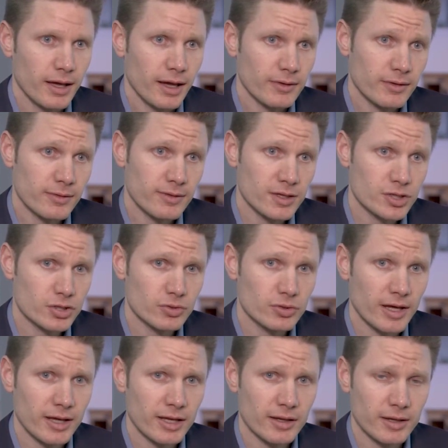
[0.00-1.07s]
And this tissue
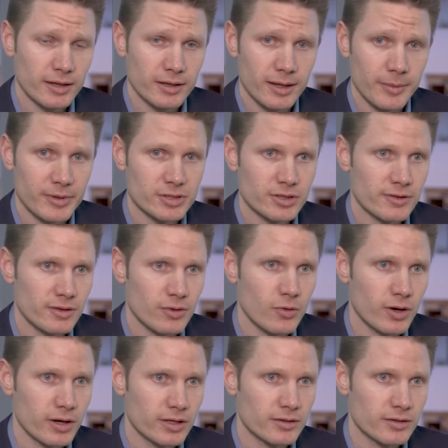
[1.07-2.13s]
damage is the
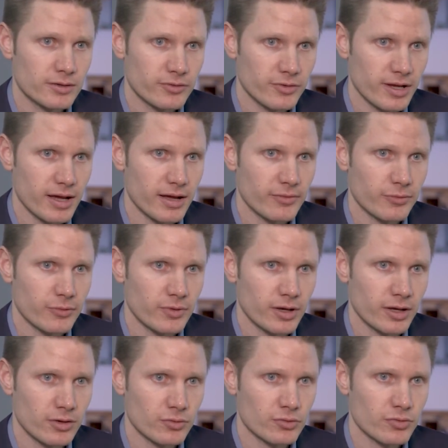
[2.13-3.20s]
early trigger for
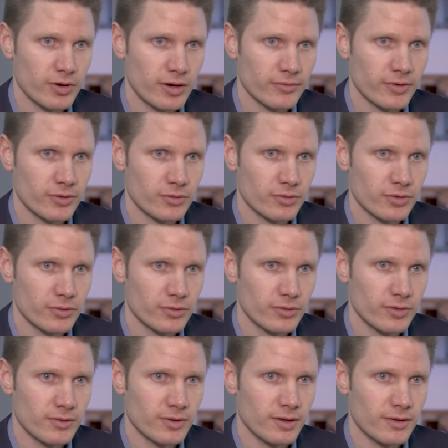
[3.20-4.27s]
acute graft-versus-host
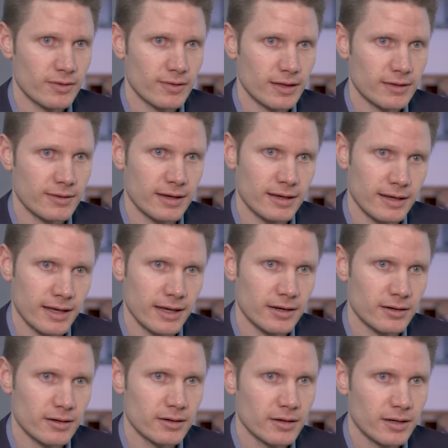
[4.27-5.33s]
disease that then
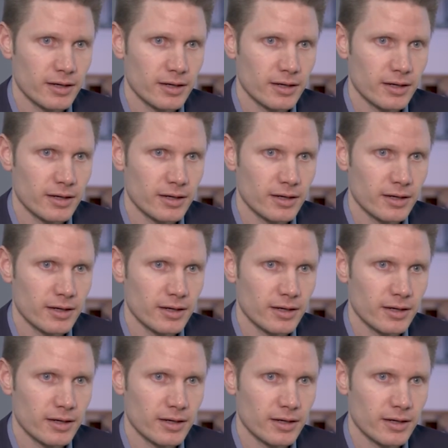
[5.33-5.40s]
later